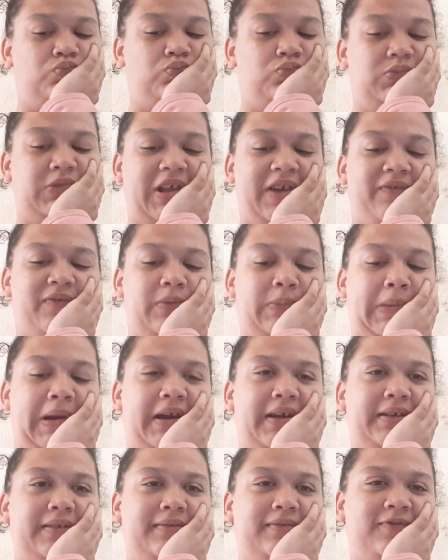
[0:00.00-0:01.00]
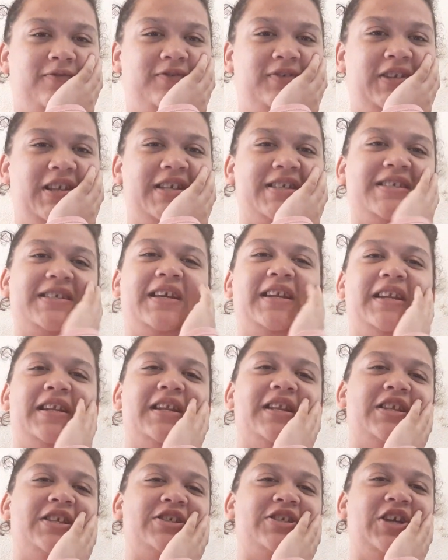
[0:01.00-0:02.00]
Never mind. Let's get into
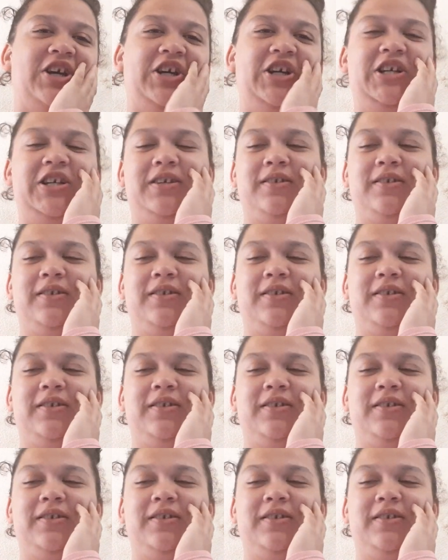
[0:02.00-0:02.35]
the song.